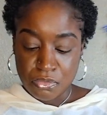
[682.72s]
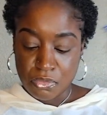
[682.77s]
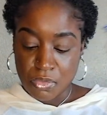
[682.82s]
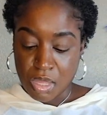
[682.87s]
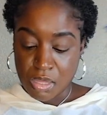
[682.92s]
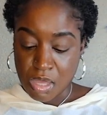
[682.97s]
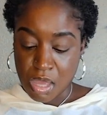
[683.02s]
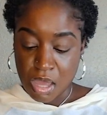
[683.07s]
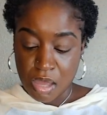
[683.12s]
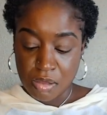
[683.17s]

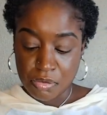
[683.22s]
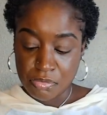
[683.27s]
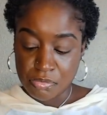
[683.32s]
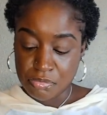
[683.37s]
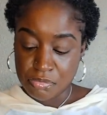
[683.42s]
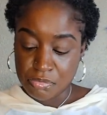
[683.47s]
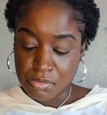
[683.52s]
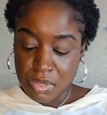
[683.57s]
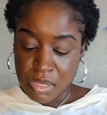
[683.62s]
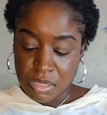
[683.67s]
Yeah.
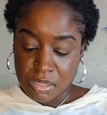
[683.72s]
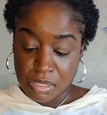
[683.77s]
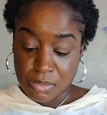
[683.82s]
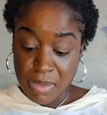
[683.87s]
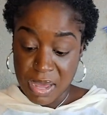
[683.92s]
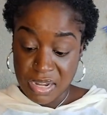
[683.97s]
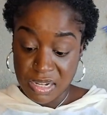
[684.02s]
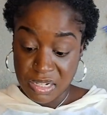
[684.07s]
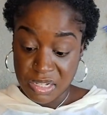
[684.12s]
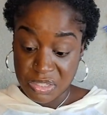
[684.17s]

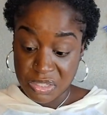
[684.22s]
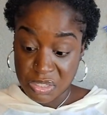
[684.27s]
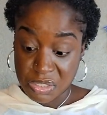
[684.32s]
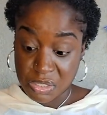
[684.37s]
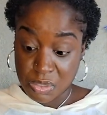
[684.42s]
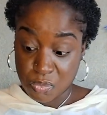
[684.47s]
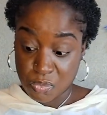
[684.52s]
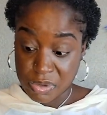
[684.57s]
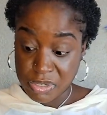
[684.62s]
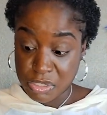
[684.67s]
Somebody needs to
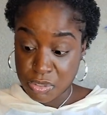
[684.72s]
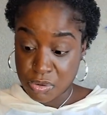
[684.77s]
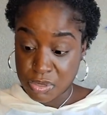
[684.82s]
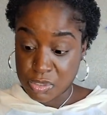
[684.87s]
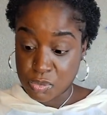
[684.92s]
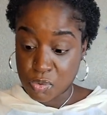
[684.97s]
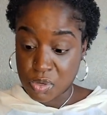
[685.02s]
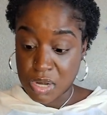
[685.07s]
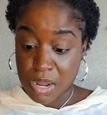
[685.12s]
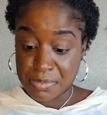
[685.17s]
surrender is
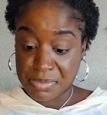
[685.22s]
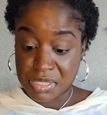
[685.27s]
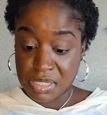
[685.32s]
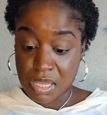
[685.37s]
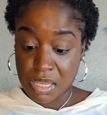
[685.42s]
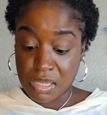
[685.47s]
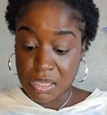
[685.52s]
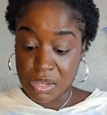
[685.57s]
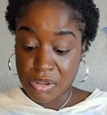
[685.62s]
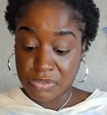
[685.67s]
what I'm
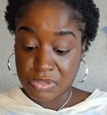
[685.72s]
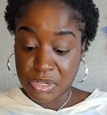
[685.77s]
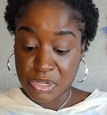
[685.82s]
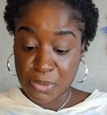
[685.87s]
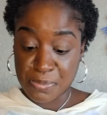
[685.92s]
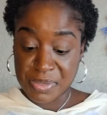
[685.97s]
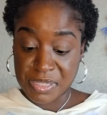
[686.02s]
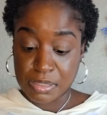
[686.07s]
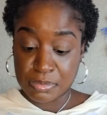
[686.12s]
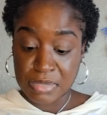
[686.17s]
seeing here. There
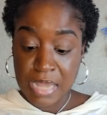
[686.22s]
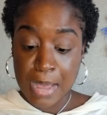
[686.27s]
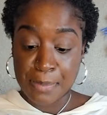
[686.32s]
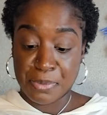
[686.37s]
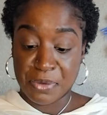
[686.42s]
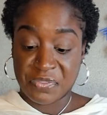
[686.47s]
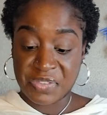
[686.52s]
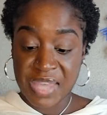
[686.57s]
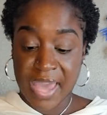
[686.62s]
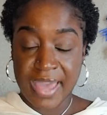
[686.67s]
could be some type
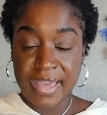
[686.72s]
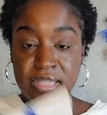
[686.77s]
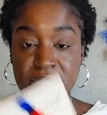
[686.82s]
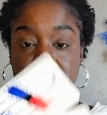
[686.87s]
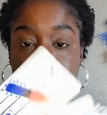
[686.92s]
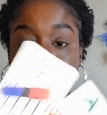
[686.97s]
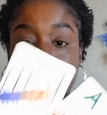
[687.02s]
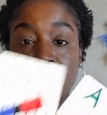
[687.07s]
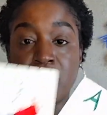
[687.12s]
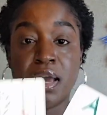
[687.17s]
of
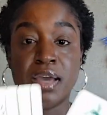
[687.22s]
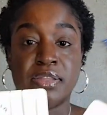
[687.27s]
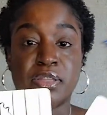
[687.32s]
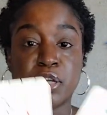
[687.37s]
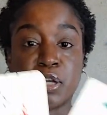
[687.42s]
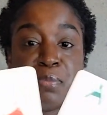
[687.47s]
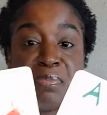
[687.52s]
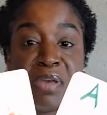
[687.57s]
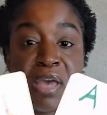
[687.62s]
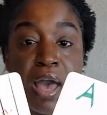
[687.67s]
case. There
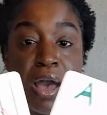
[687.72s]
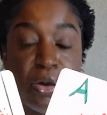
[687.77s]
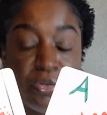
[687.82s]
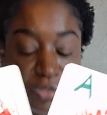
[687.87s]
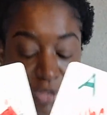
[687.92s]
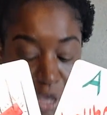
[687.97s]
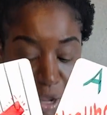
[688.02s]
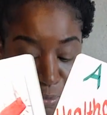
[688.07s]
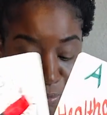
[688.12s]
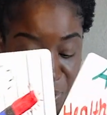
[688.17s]
could be a
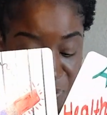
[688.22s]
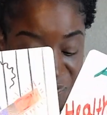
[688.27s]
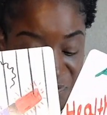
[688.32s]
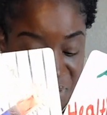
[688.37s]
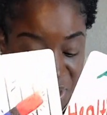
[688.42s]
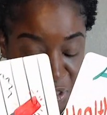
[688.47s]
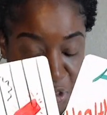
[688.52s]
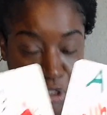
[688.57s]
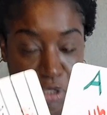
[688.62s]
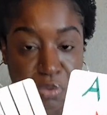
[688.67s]
healthcare
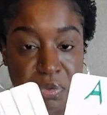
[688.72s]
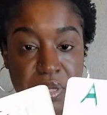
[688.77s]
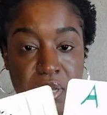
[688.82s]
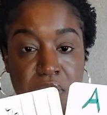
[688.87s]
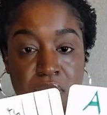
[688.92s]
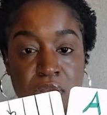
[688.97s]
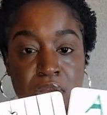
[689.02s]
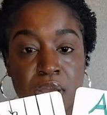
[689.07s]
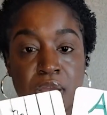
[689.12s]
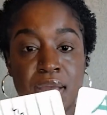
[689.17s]
professional
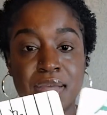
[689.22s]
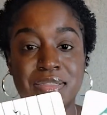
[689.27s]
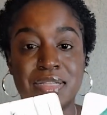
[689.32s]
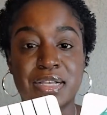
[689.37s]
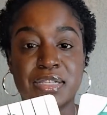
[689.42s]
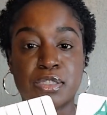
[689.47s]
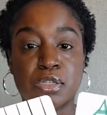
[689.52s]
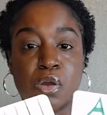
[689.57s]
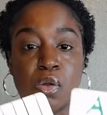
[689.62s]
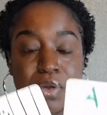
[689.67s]
here
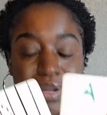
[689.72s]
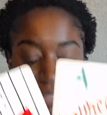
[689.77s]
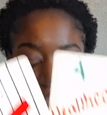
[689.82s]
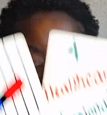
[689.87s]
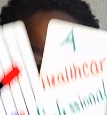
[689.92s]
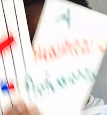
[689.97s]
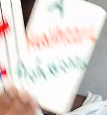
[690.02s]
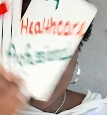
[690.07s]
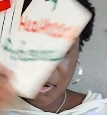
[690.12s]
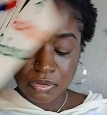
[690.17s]
that's going
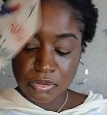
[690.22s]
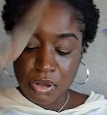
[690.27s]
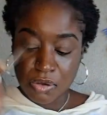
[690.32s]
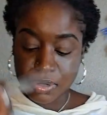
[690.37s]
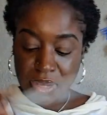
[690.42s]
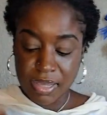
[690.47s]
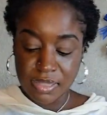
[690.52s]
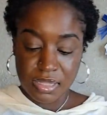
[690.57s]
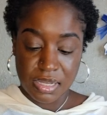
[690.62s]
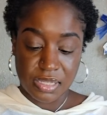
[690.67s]
down.
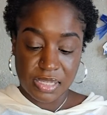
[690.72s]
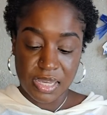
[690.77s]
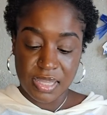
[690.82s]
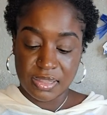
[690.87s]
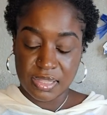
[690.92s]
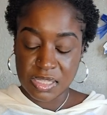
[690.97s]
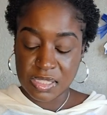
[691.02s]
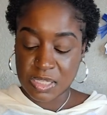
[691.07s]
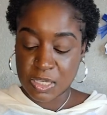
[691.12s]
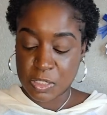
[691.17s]
Okay, again,
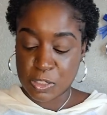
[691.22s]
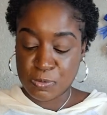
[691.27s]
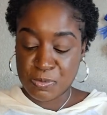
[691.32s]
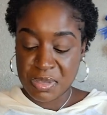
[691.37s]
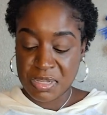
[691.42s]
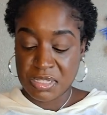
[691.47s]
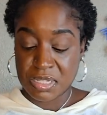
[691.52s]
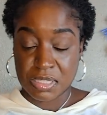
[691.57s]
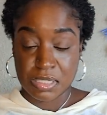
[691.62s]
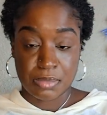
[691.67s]
this could
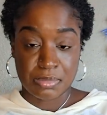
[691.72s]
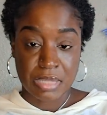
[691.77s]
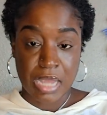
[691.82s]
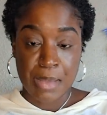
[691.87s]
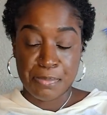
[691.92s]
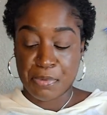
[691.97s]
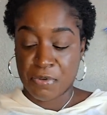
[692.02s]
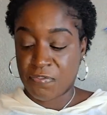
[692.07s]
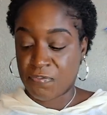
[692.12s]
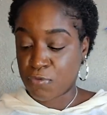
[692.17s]
speak to some
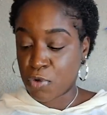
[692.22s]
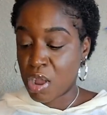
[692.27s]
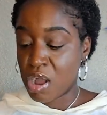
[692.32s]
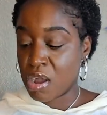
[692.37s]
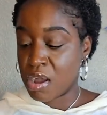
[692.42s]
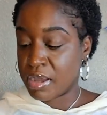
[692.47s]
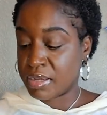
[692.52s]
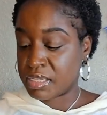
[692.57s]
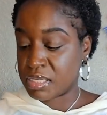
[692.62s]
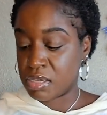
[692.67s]
type of
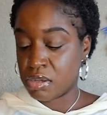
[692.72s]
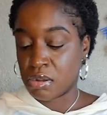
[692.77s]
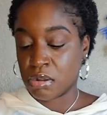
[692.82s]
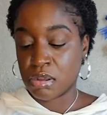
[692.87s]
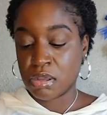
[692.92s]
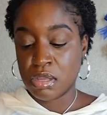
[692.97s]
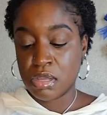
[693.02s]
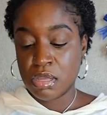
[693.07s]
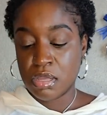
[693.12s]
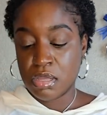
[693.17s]
fraud here.
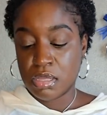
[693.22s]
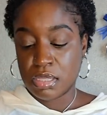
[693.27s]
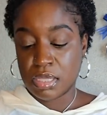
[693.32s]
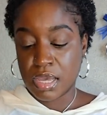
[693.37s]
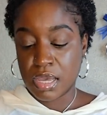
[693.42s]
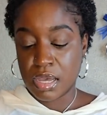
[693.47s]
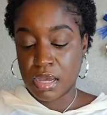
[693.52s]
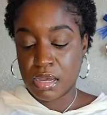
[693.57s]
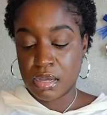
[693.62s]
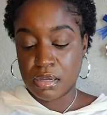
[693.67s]

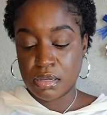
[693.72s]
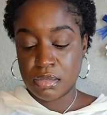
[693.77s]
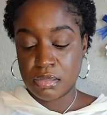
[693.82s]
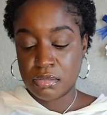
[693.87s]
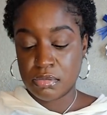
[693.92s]
Yeah.